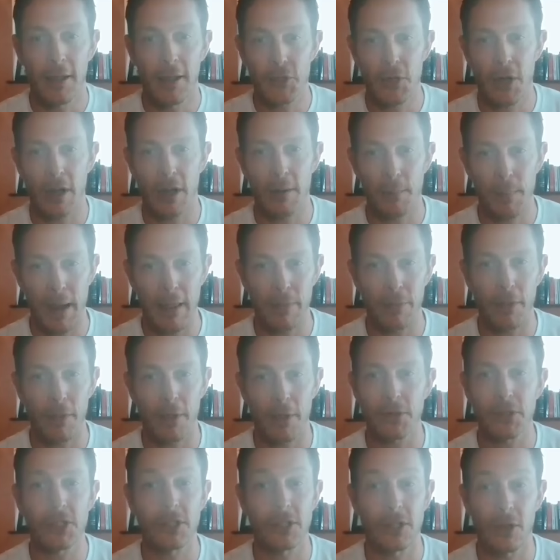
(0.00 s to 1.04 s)
And trying to
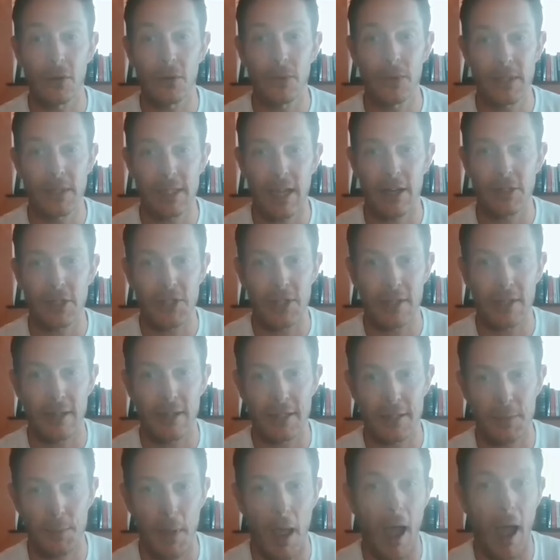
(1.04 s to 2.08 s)
blend those two is
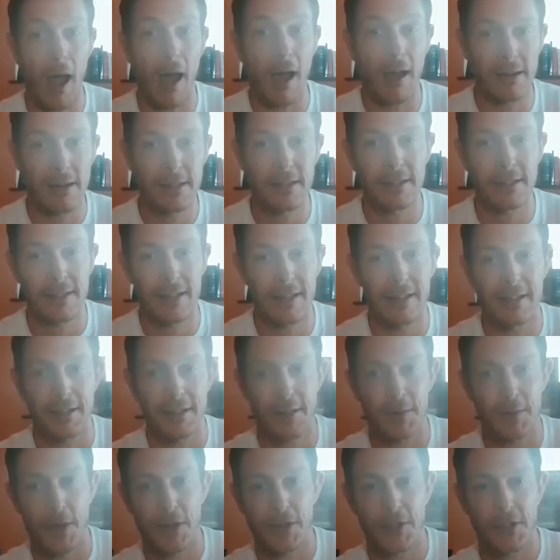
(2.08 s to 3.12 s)
actually as art as it
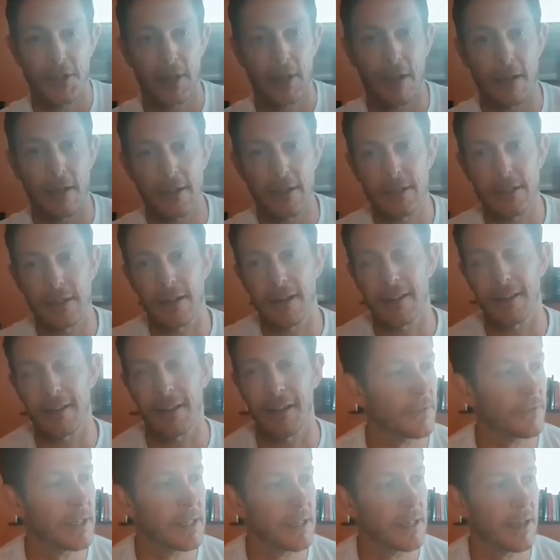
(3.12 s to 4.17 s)
is as much science. It's
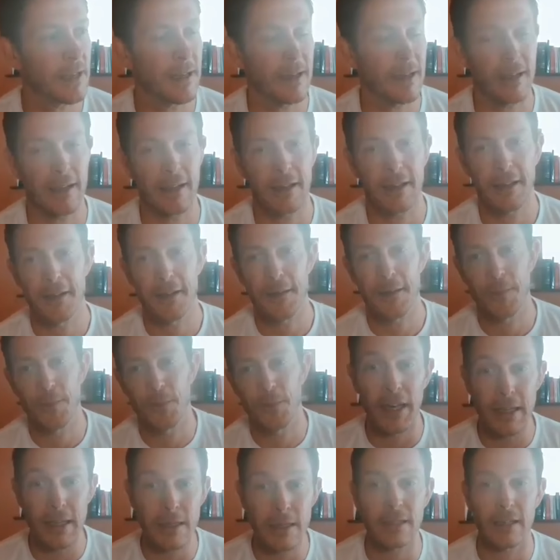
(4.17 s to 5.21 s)
definitely
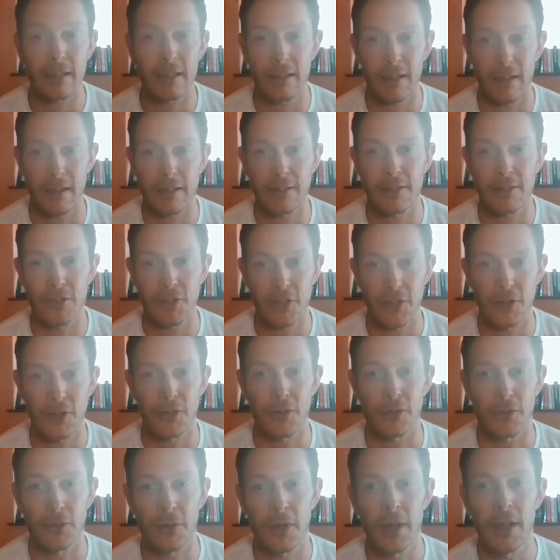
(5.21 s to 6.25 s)
not an easy thing to
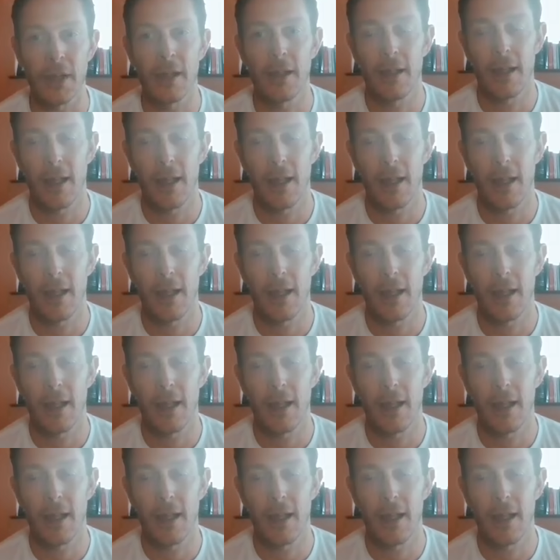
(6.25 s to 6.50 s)
do.